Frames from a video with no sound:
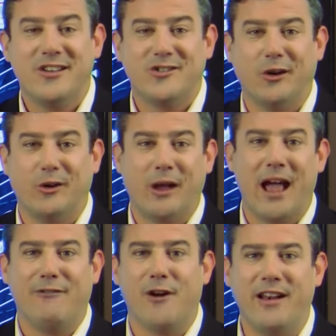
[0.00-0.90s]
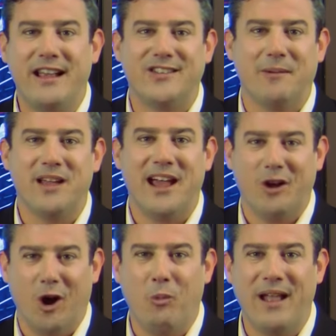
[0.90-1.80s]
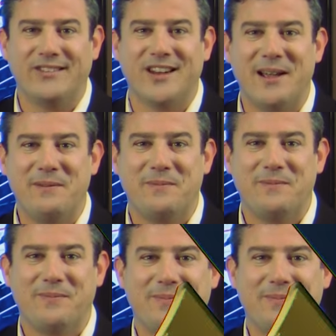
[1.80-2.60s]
So look out for our next update on Wednesday.